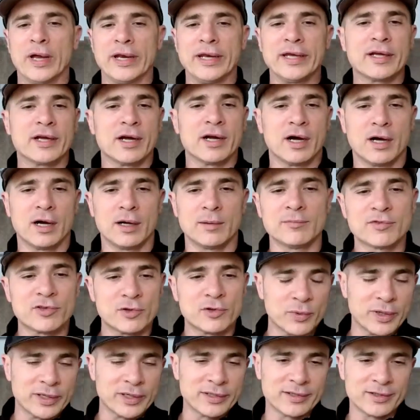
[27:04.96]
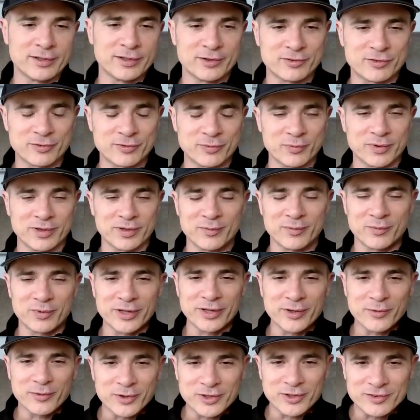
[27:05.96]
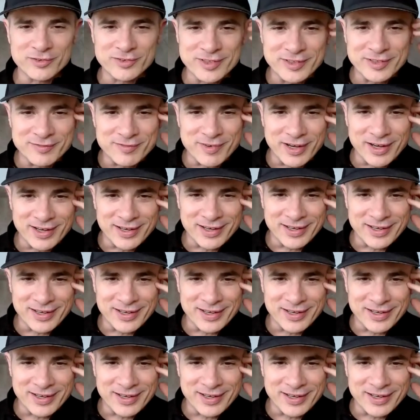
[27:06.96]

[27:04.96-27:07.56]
when it comes, or when there's what are your words?